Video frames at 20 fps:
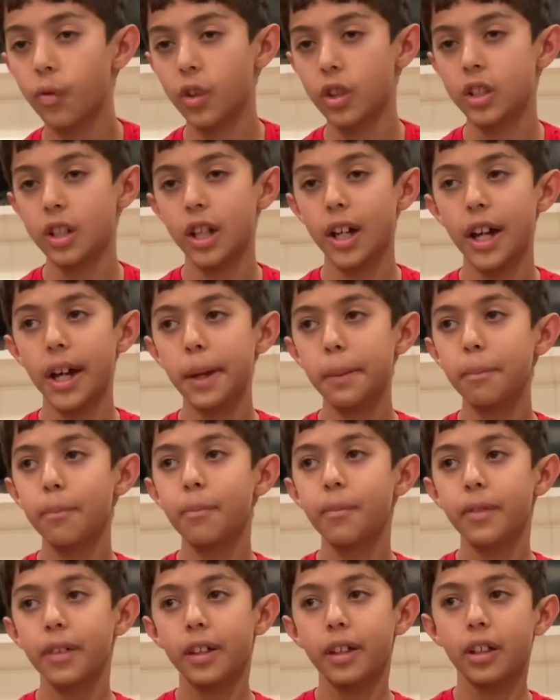time,
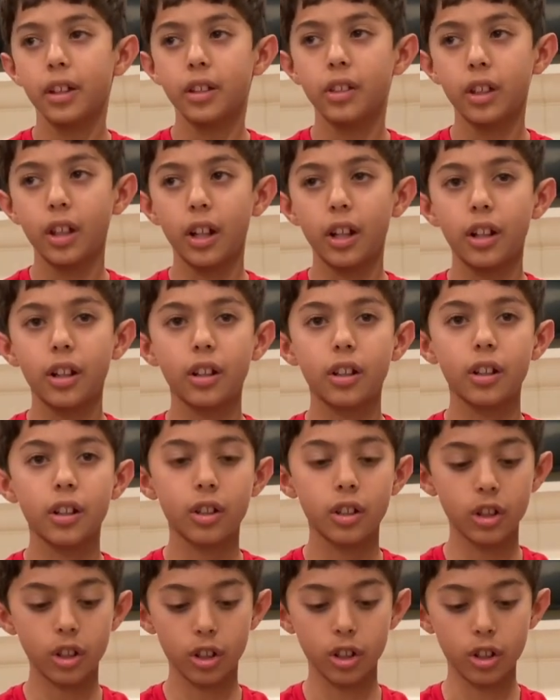then
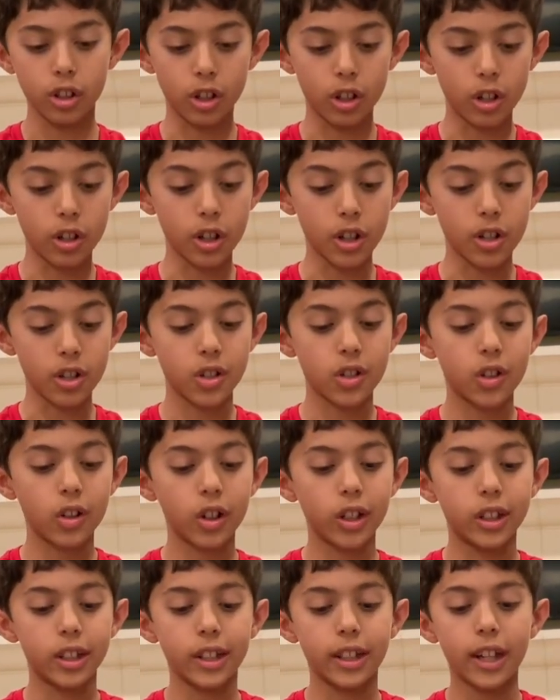you're just
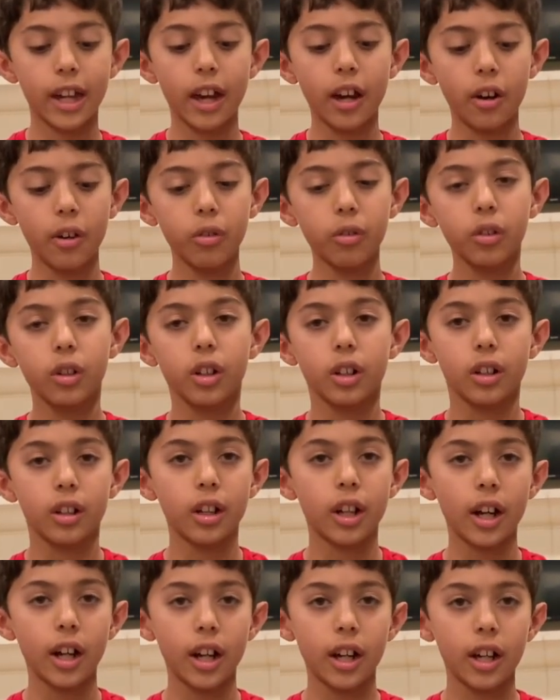going to count
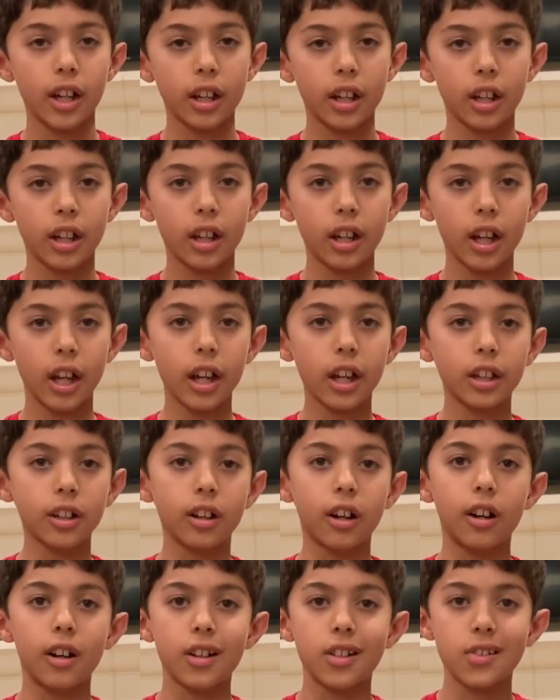8
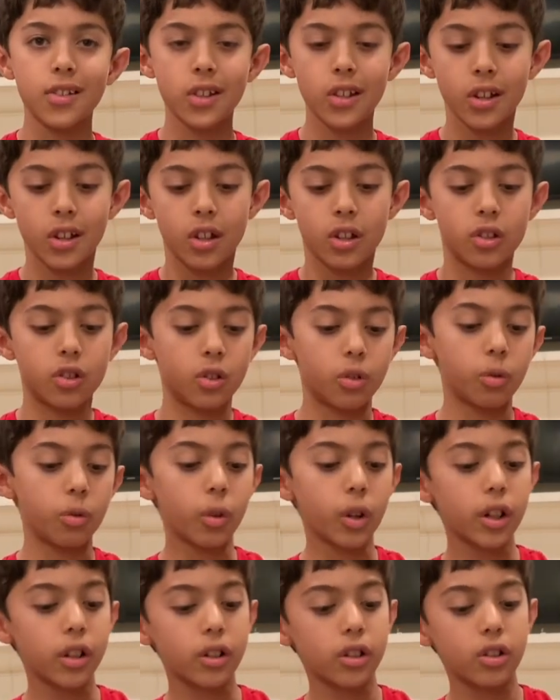cards. So
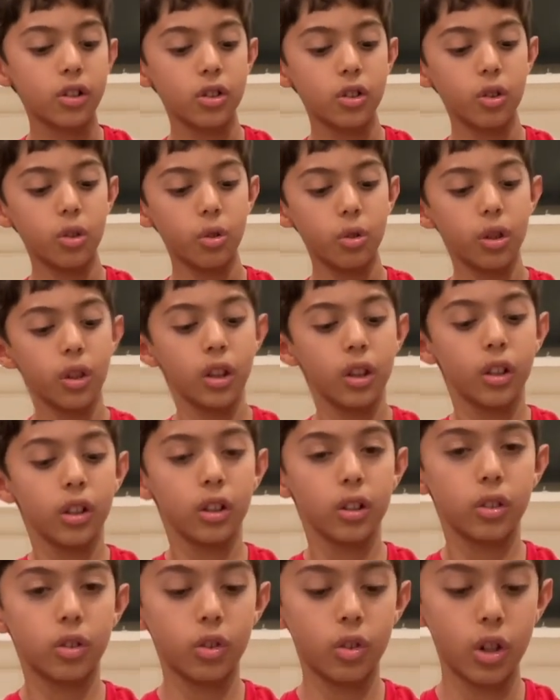1, 2,
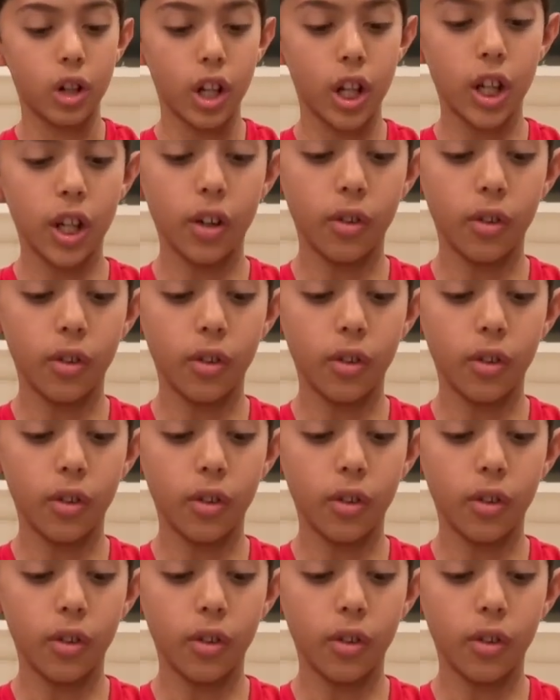3,